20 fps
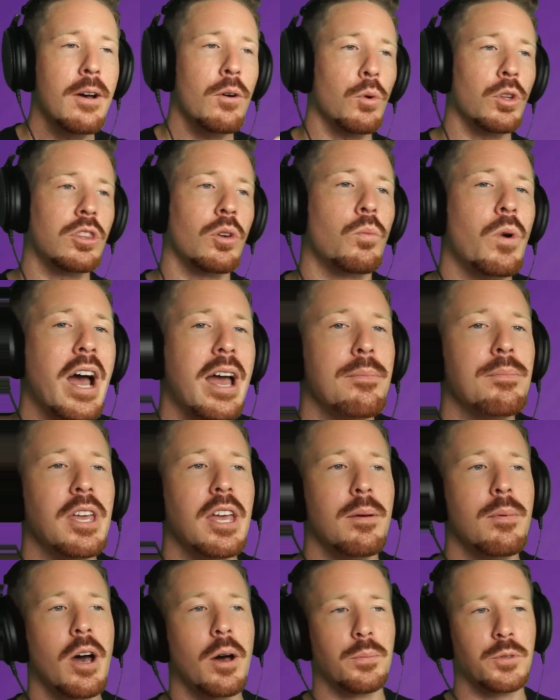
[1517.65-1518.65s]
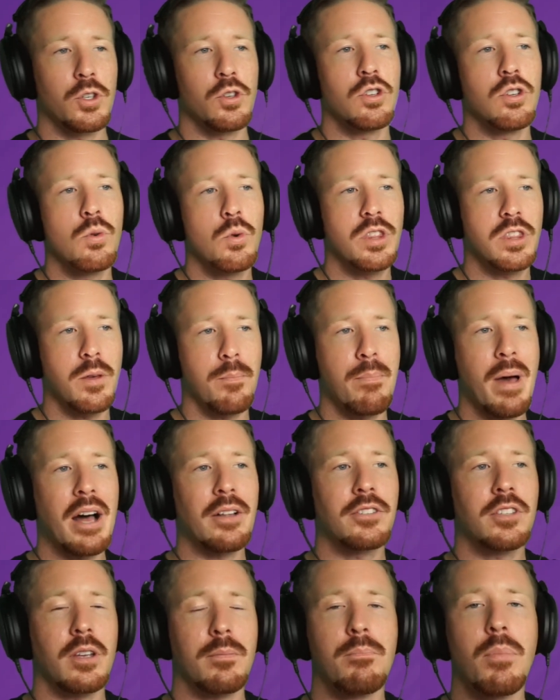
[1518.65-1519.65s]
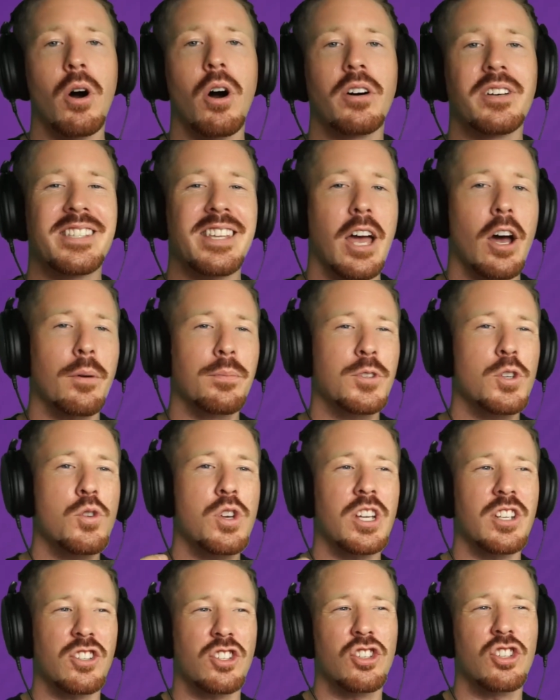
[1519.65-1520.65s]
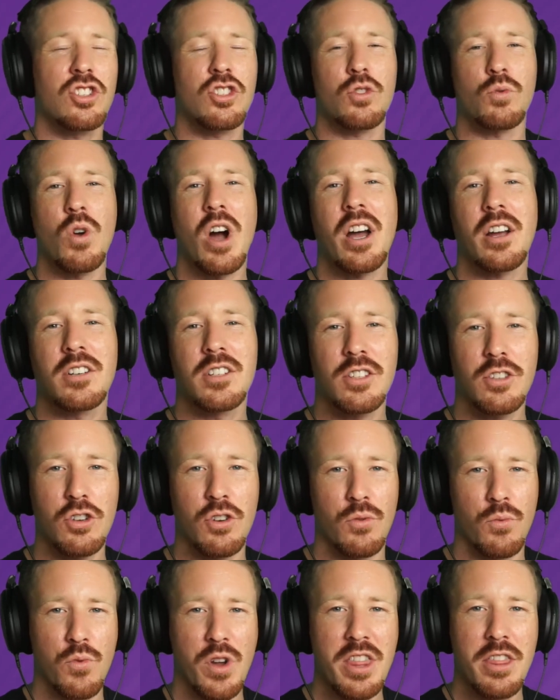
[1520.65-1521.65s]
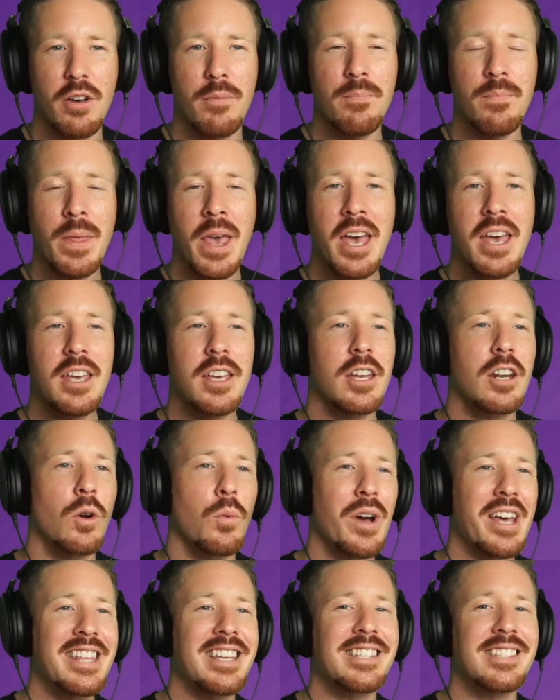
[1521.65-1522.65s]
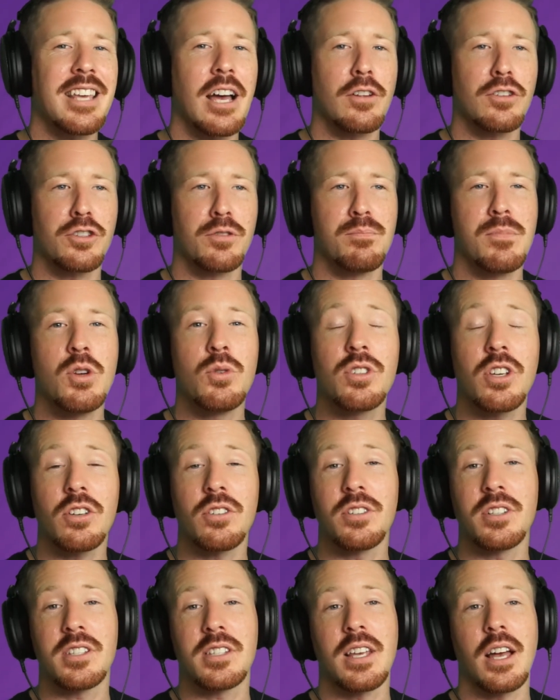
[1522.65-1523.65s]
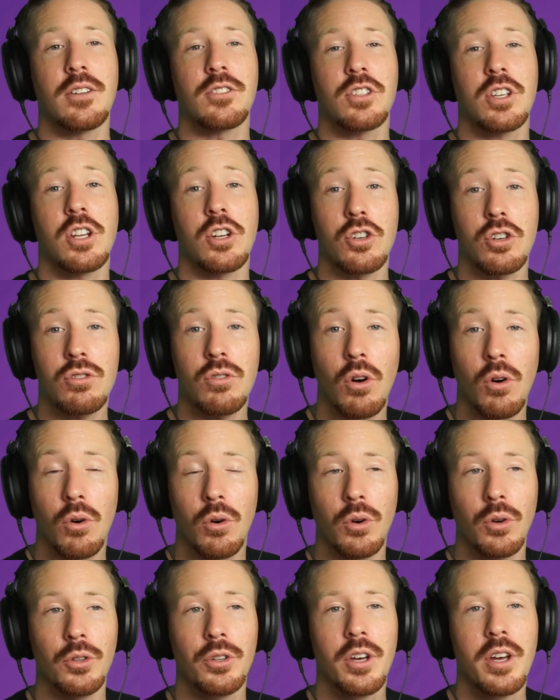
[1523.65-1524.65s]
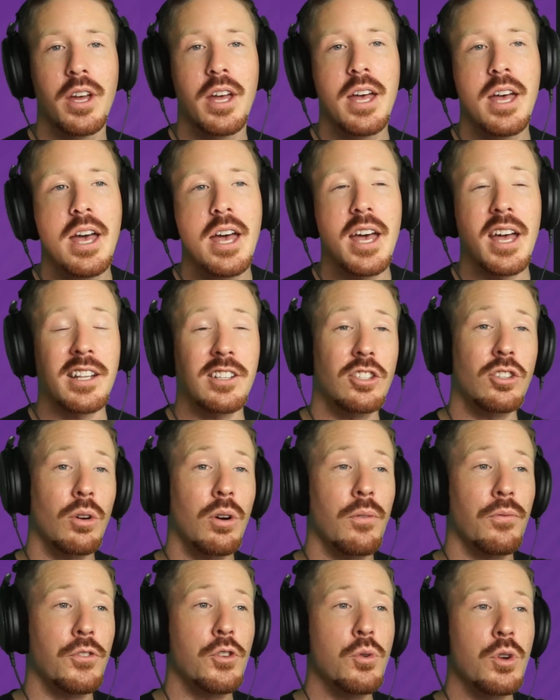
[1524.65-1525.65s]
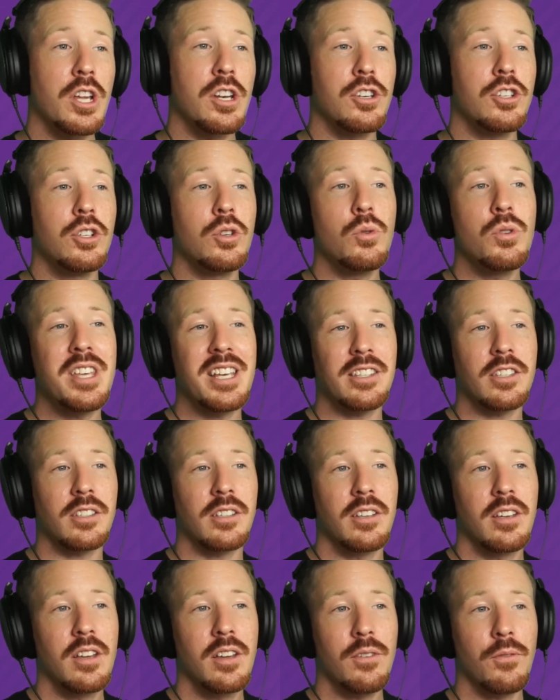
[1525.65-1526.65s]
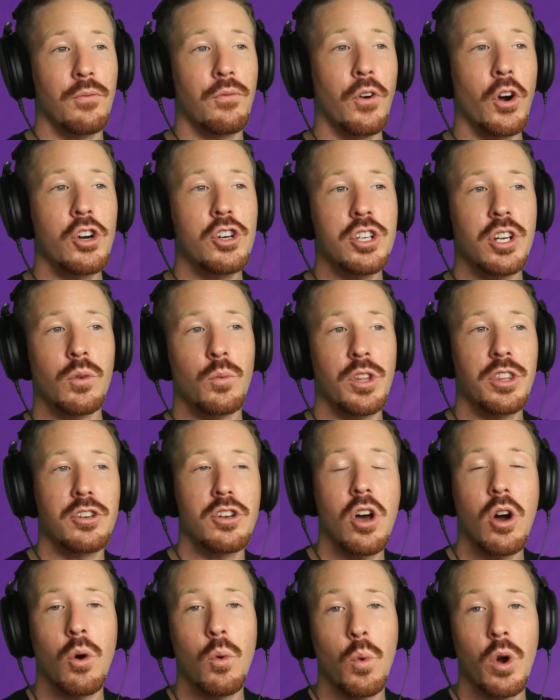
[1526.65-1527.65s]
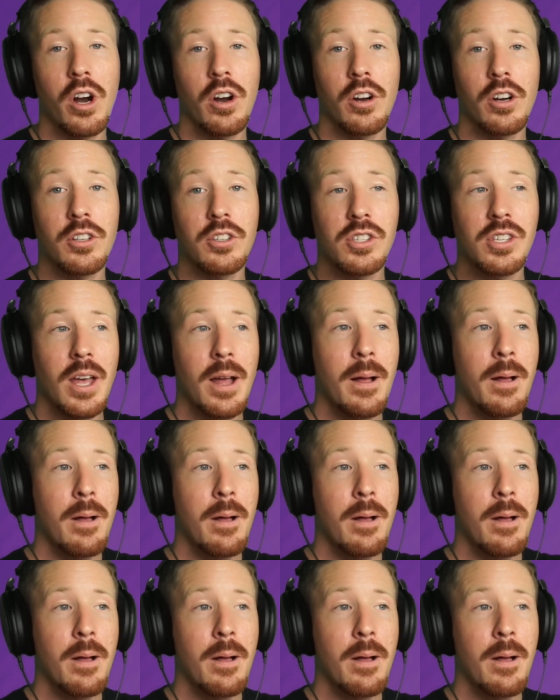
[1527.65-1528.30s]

What the rhyme game helps you do with the bouncing ball is it helps you construct your rhythm in a way that sounds musical and sounds controlled. And so if you can do this version with no words